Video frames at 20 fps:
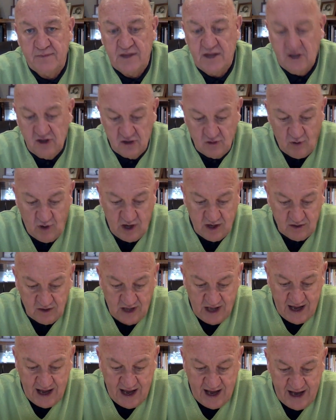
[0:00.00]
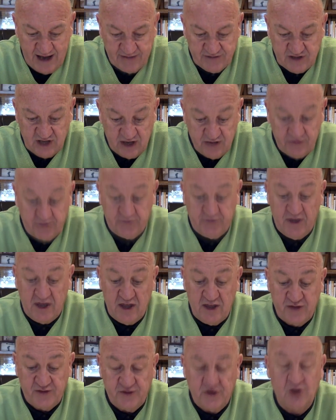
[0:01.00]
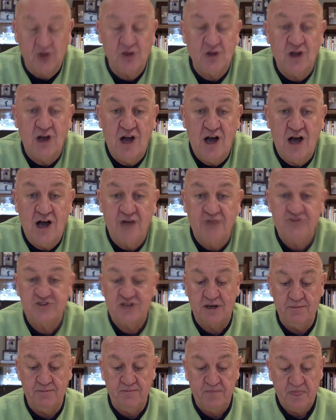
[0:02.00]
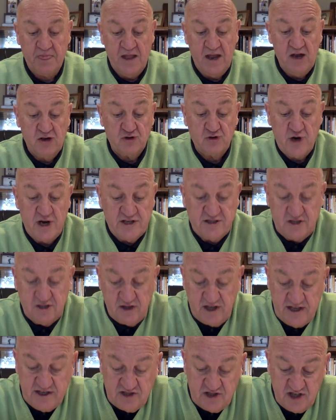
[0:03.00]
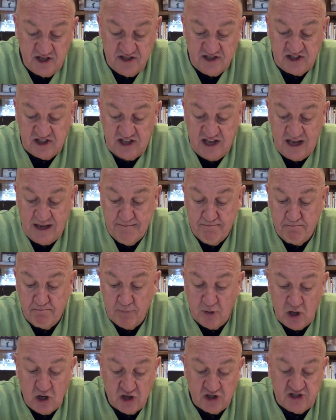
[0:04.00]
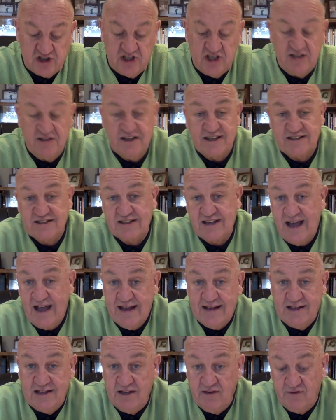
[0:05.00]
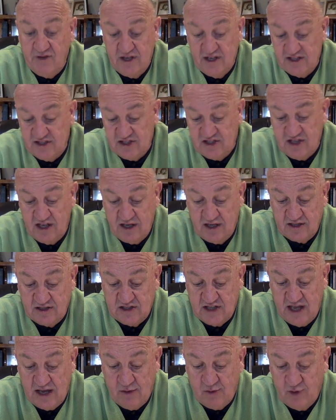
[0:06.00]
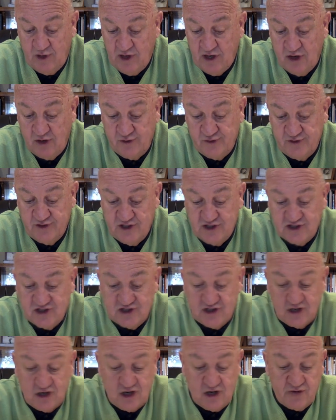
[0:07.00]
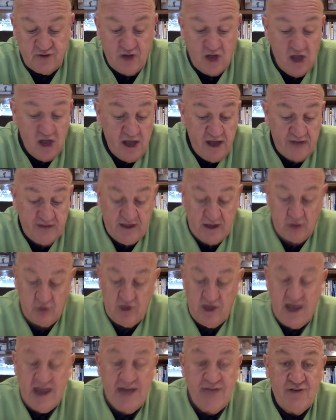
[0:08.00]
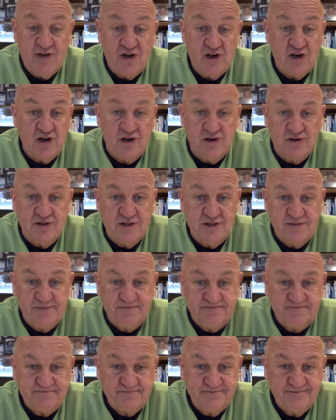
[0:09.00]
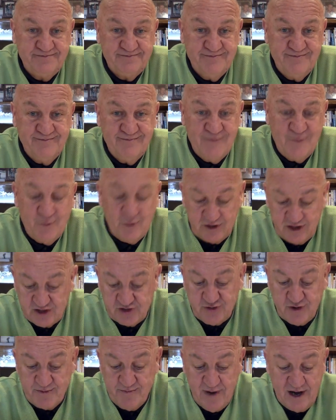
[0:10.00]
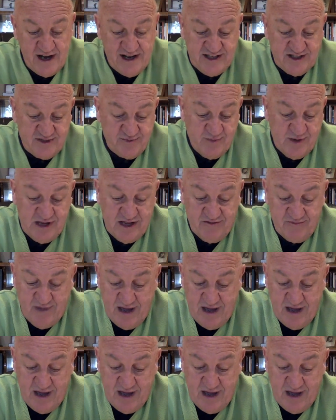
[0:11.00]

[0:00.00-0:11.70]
into our lives and faithful love. Some translations say mercy. That's God giving us things that we don't deserve and that we haven't earned. But this reminds me of